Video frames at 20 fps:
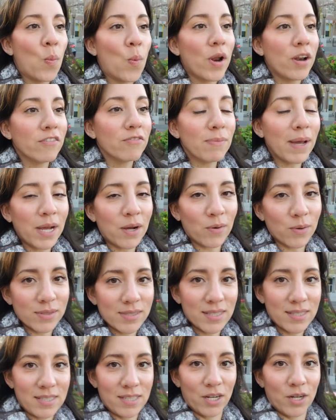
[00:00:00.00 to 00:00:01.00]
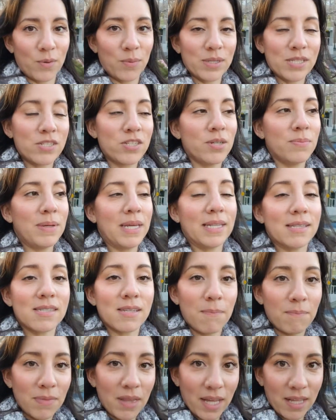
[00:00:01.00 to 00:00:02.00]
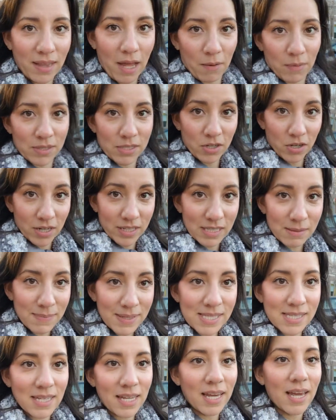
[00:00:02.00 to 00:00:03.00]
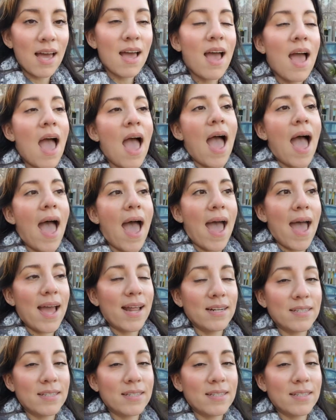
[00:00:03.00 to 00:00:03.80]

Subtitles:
One of my goals this year was to be in something that was Christmassy and